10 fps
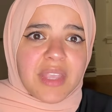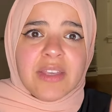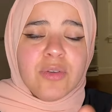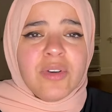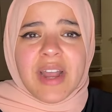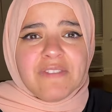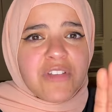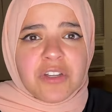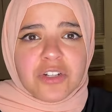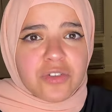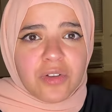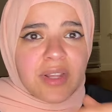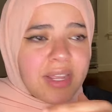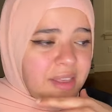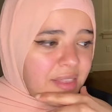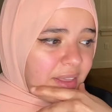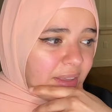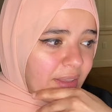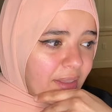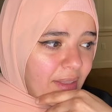And you won't have to control
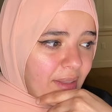anything.